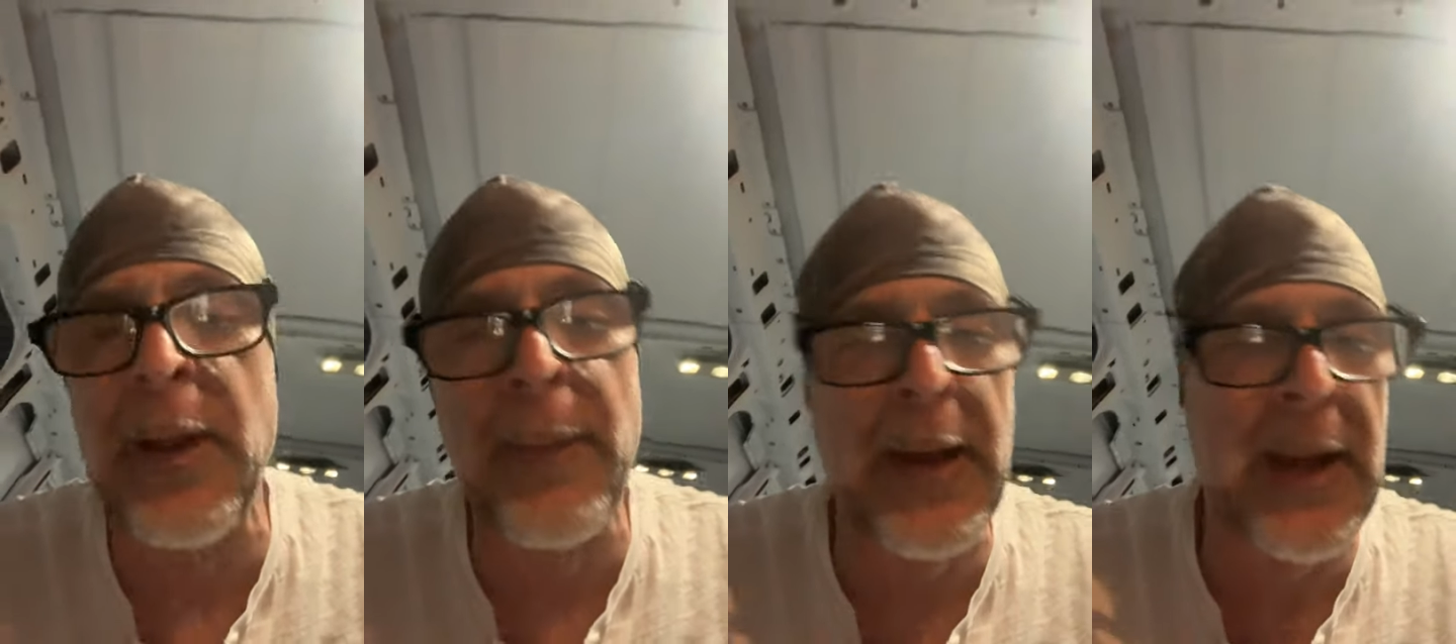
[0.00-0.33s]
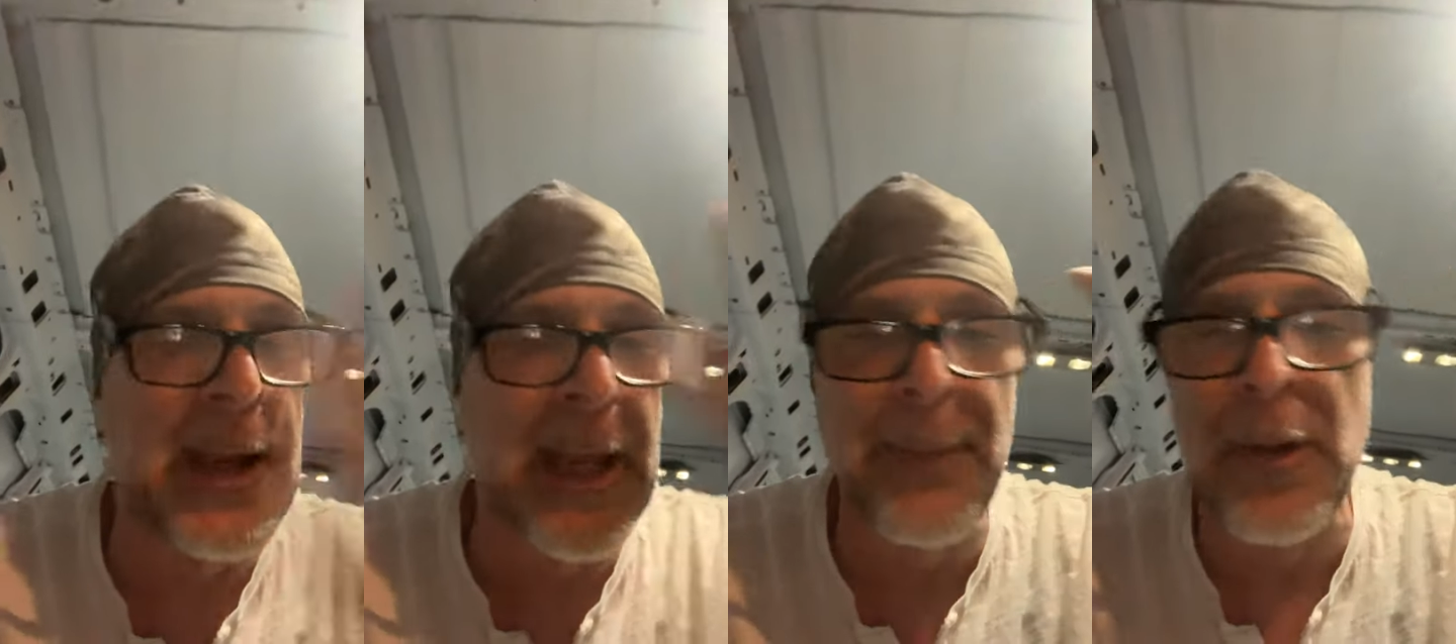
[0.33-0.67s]
I'm not
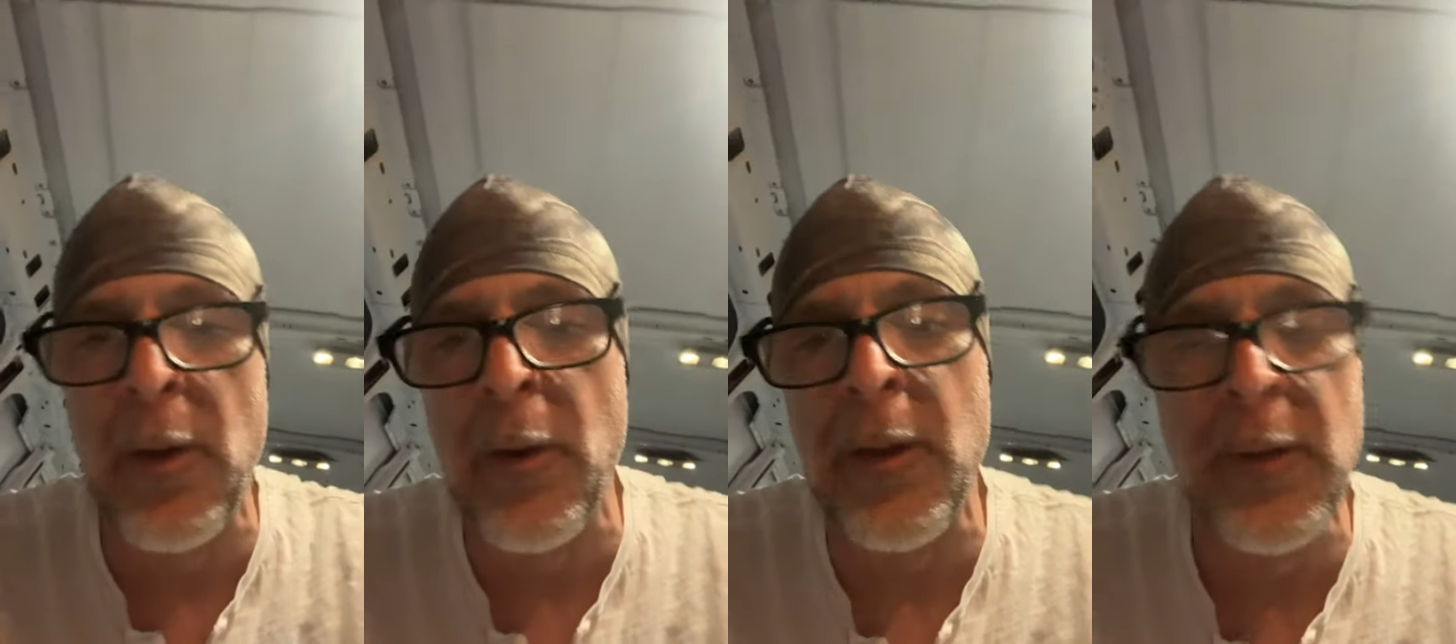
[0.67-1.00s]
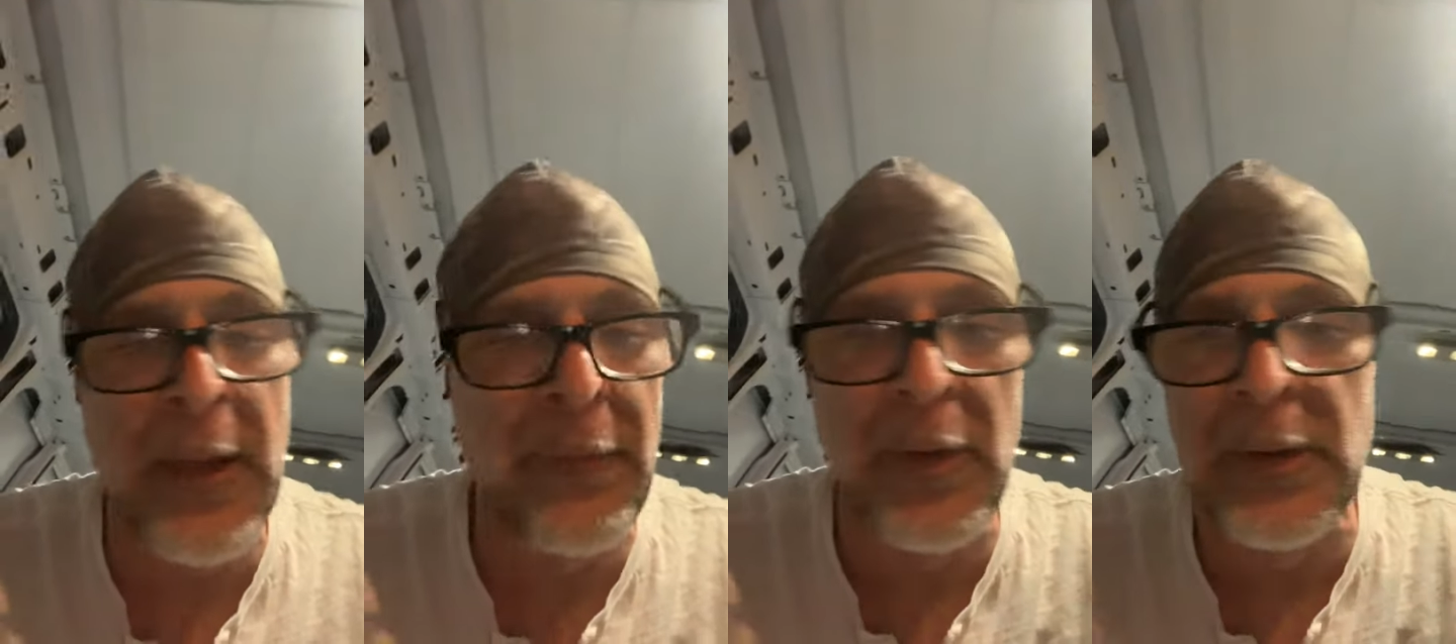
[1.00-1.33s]
going to name it all.
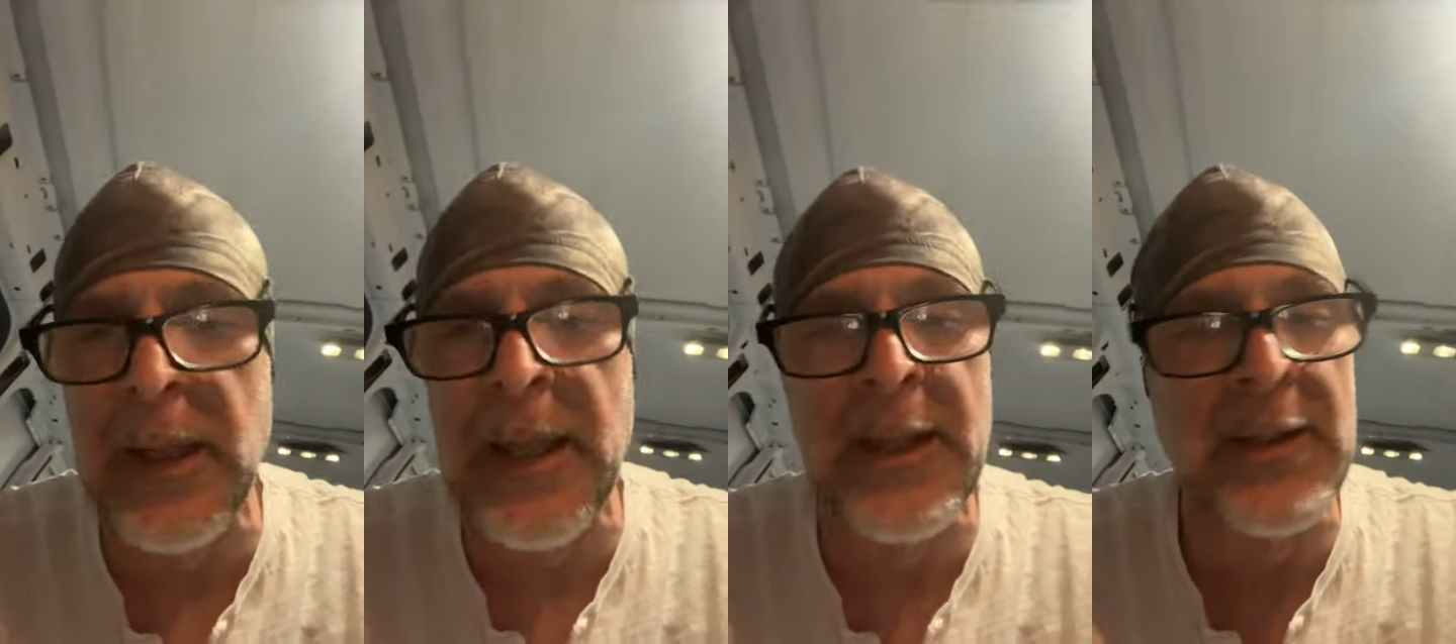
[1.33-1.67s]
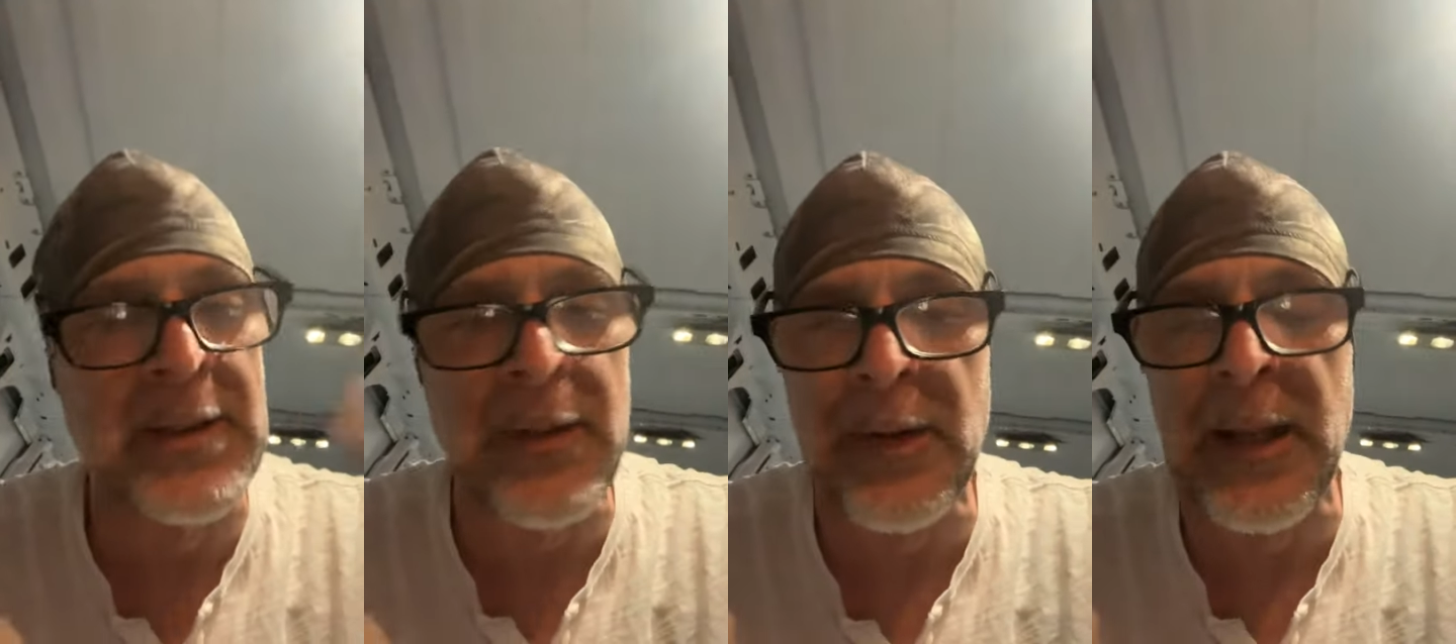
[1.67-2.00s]

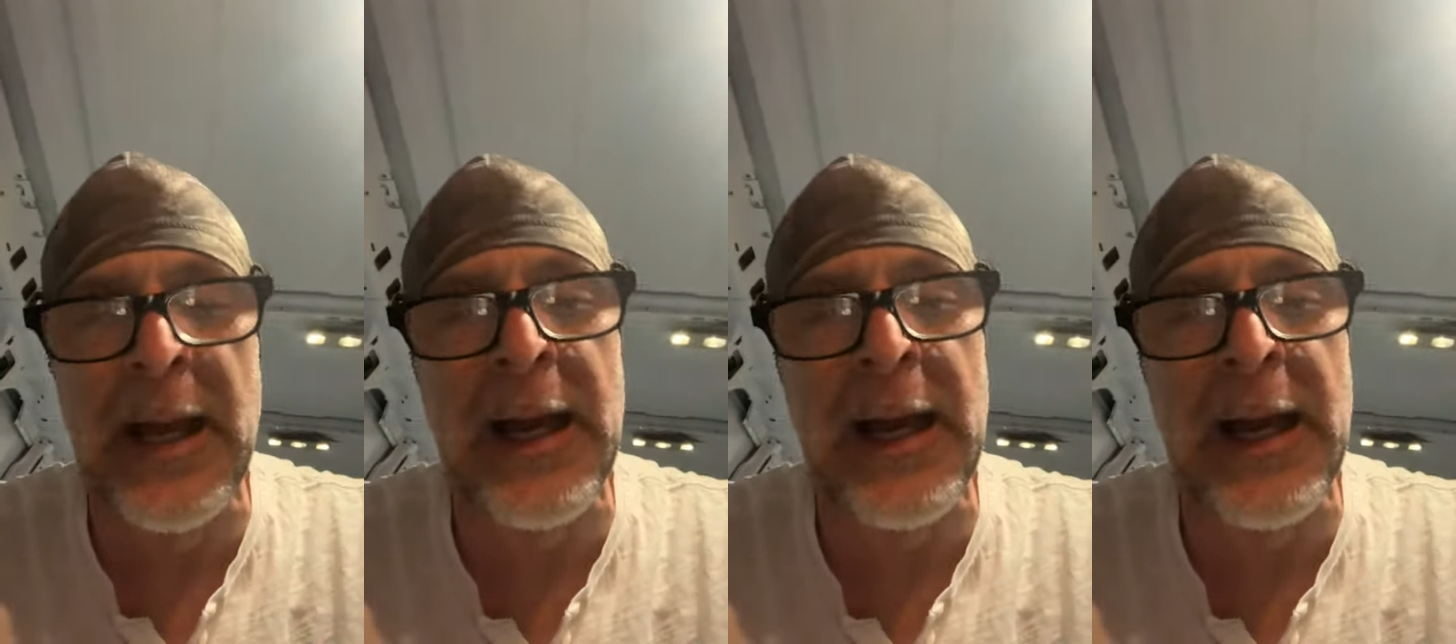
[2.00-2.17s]
Everglades, everything,